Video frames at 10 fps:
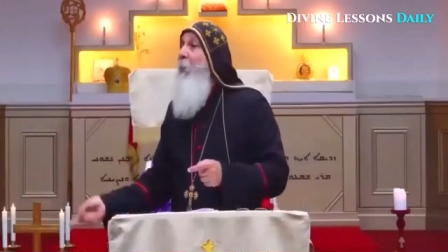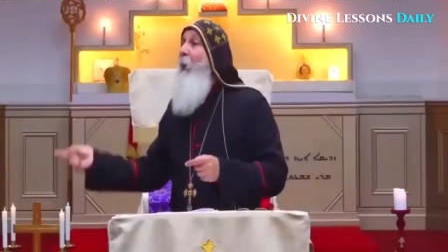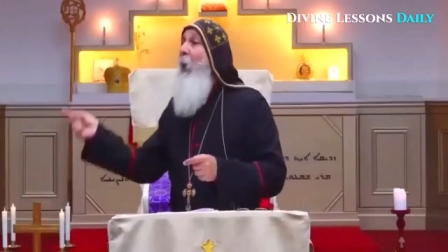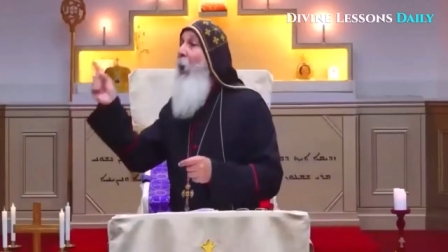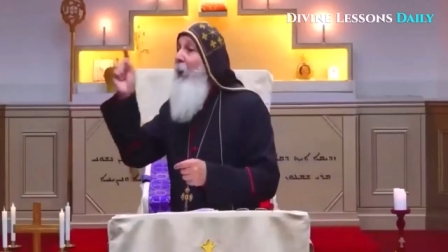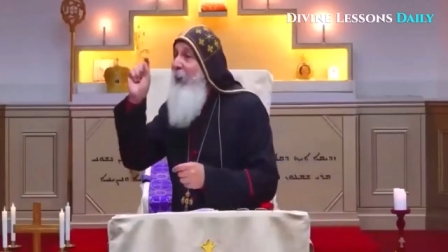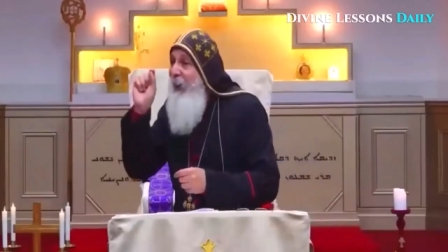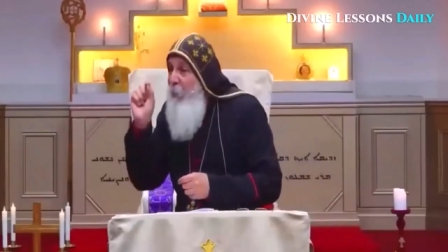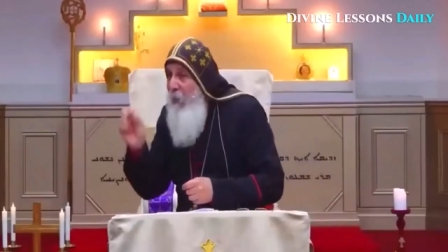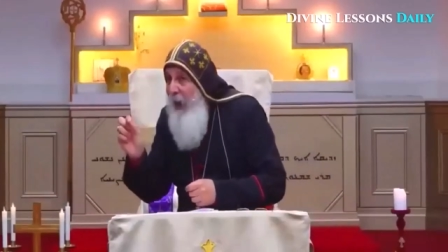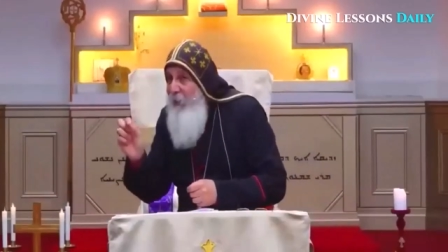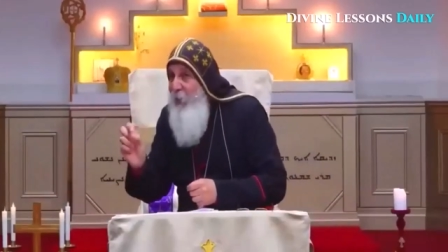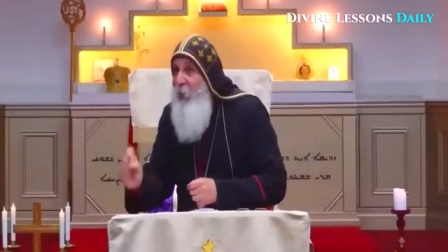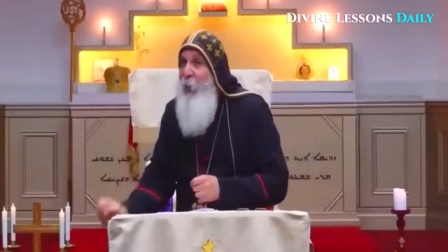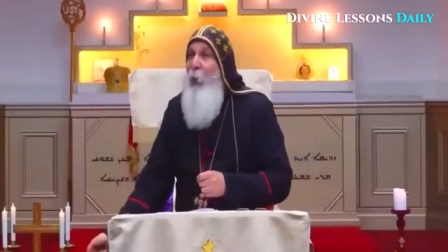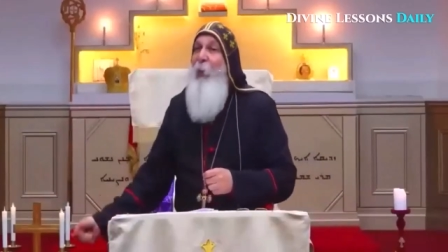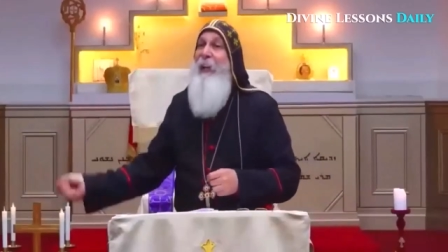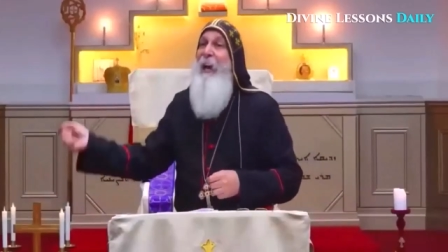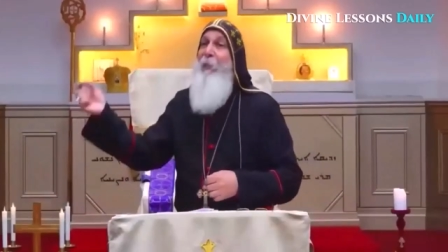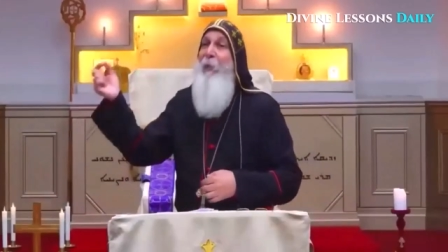the only one who
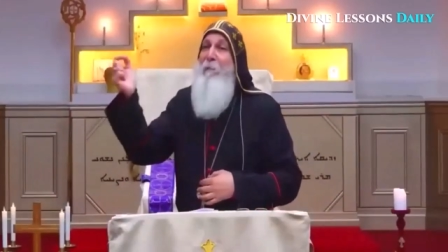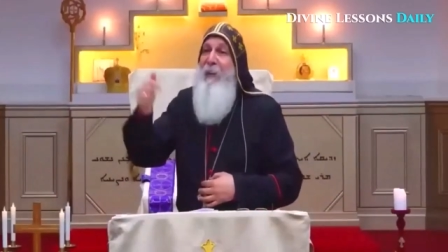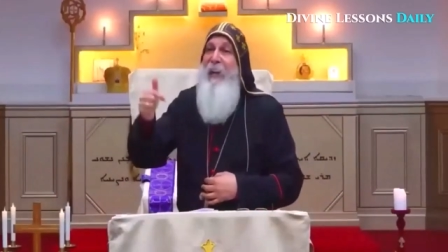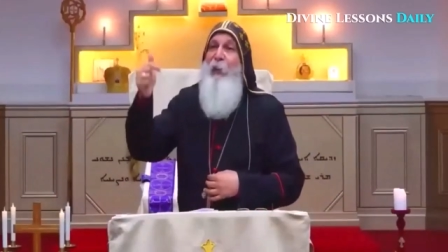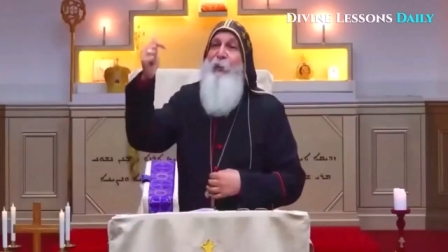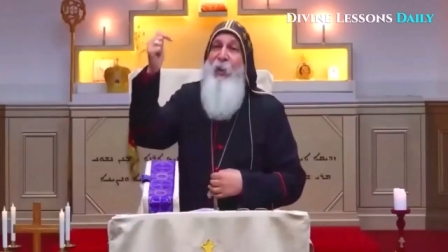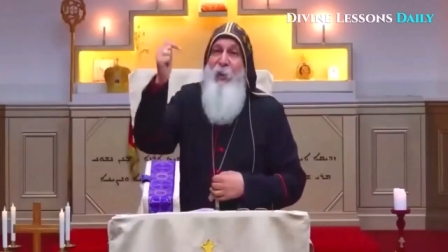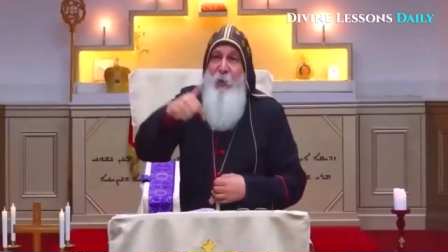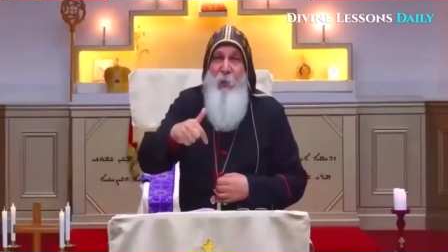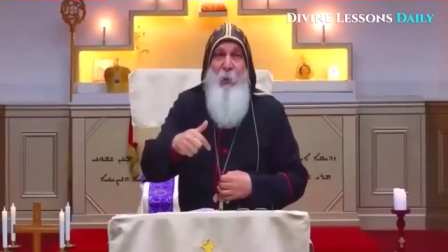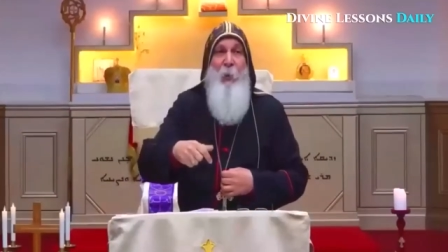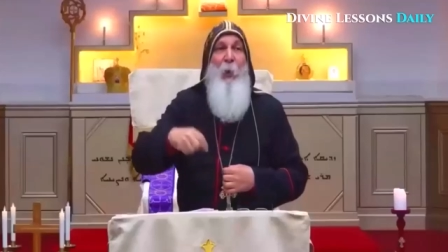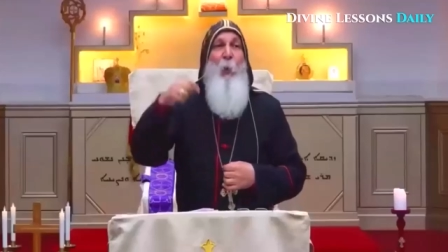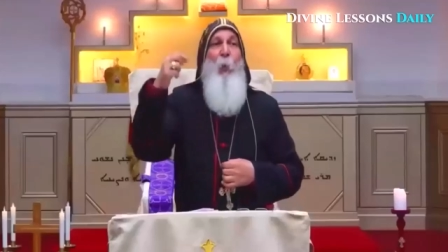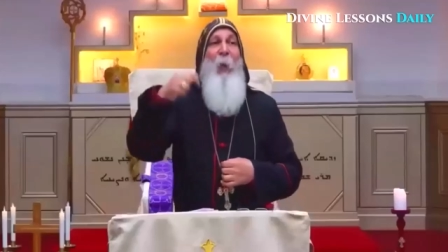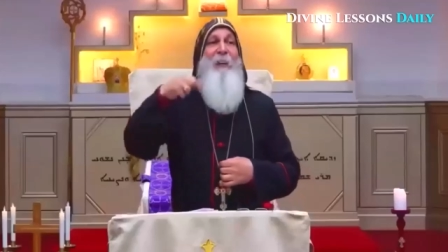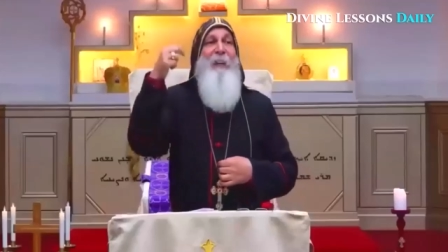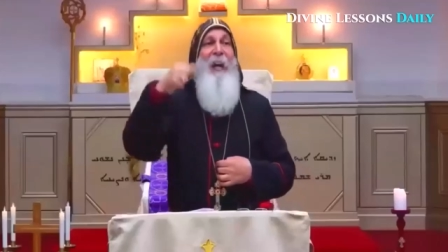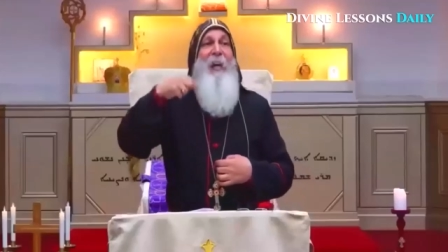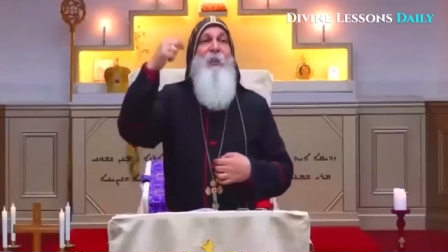can reveal to you
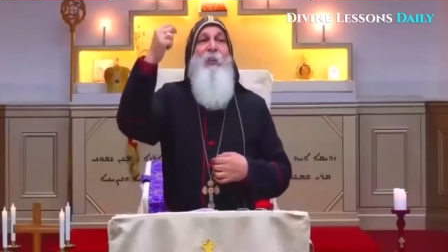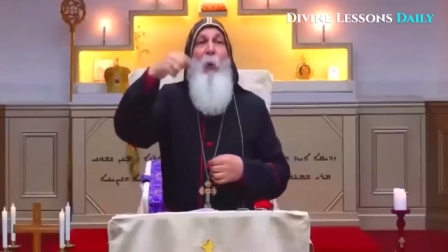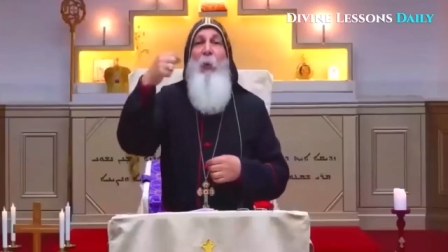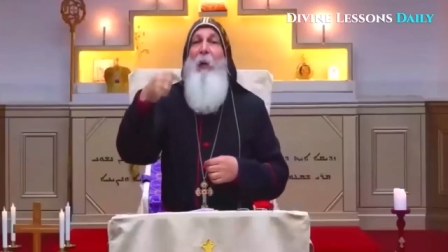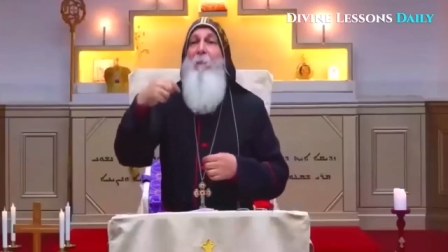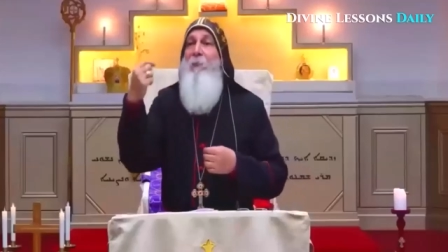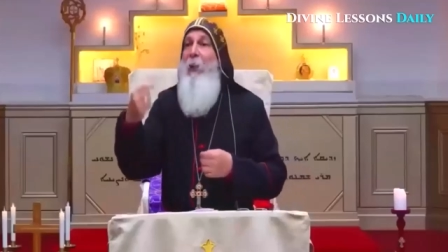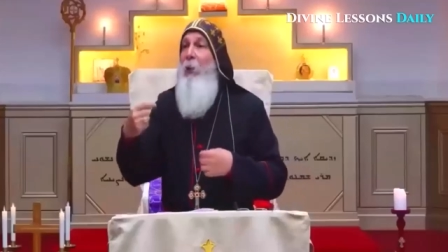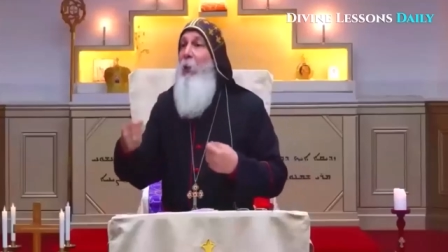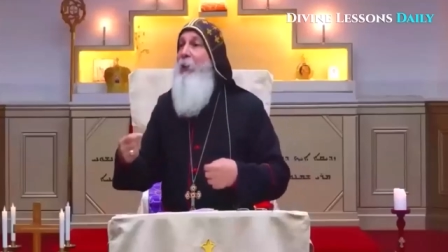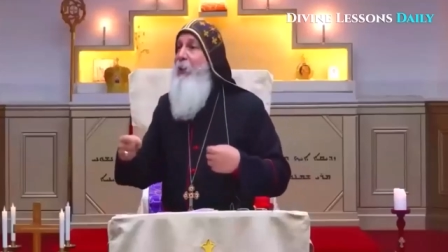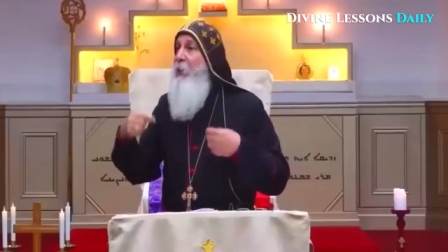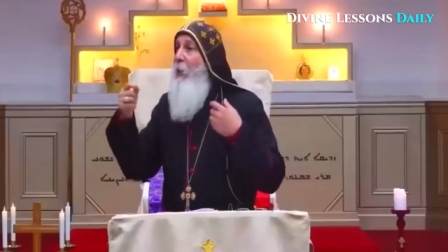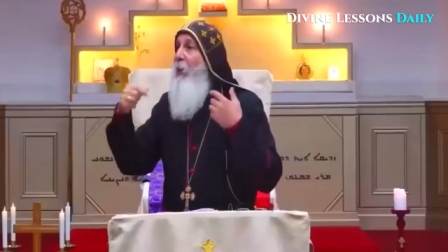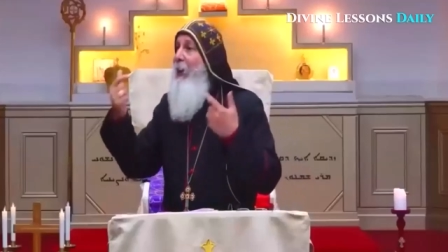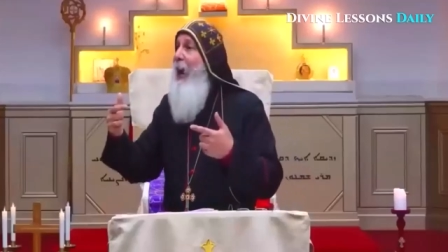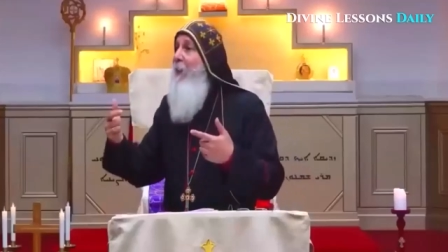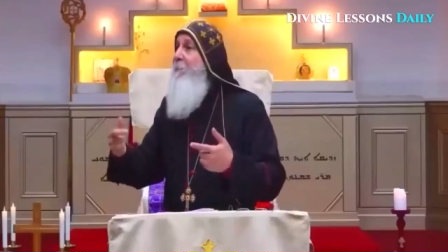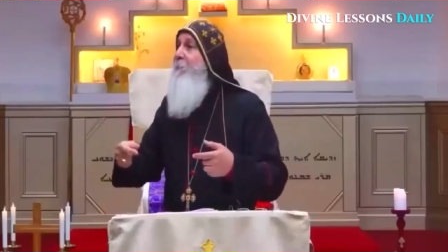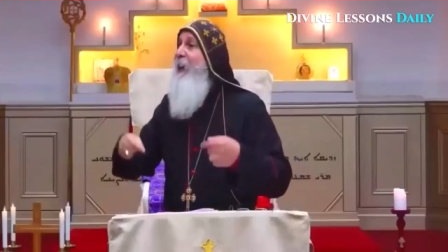what is the will of the Lord in your
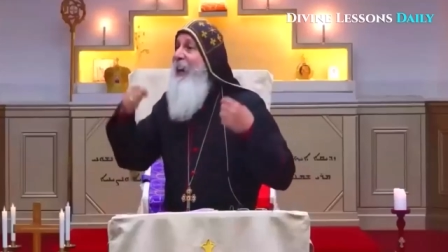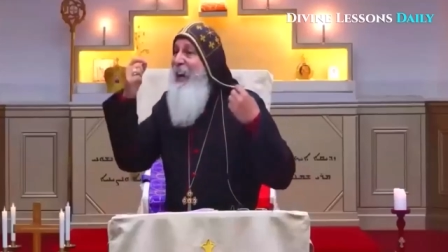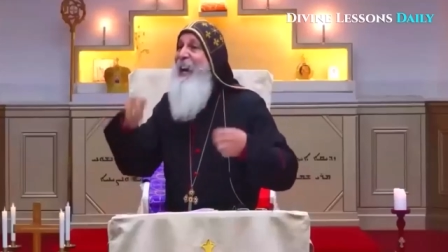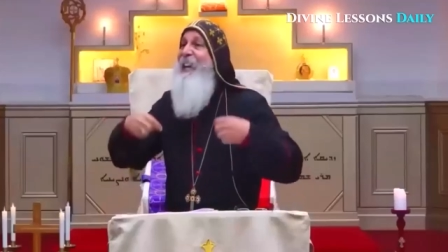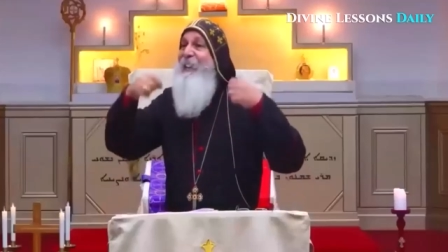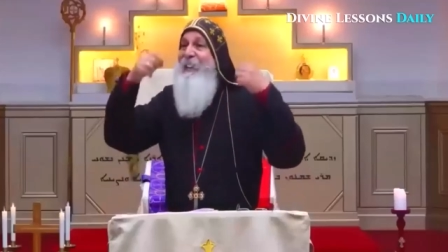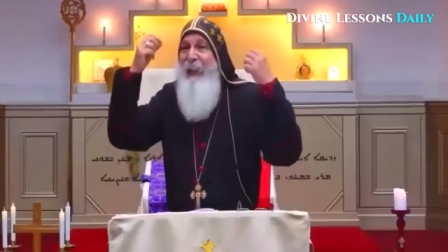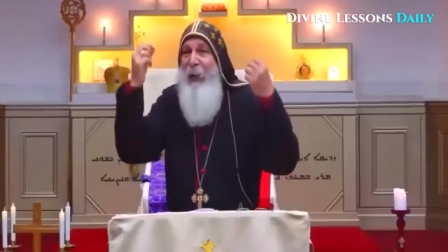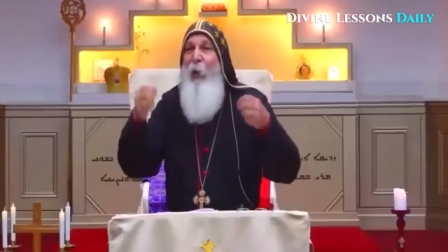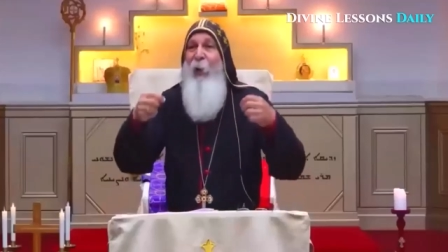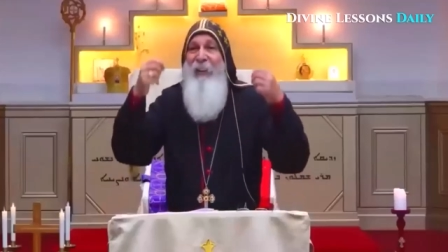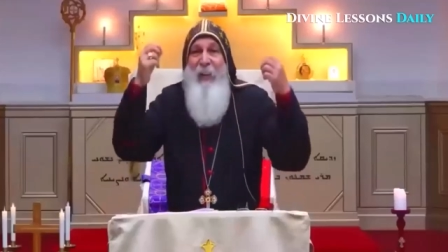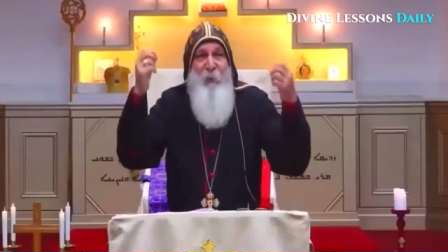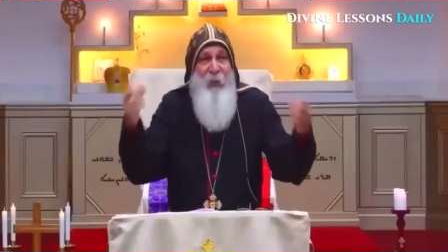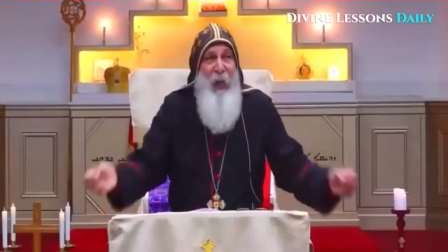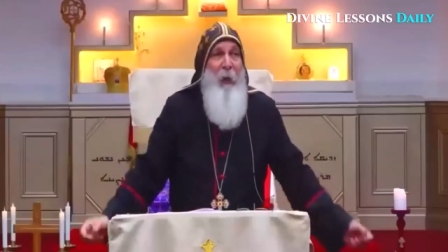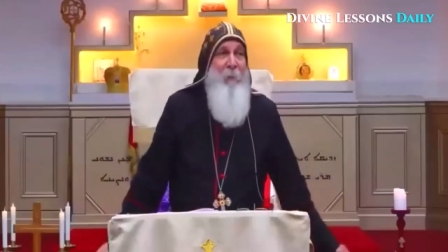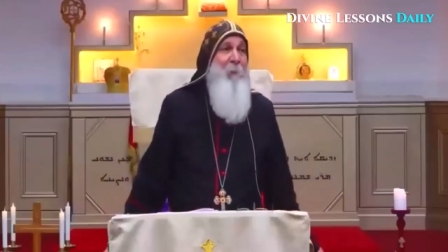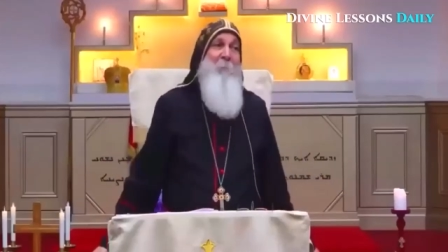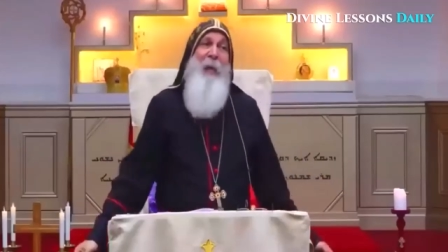life is the Lord Himself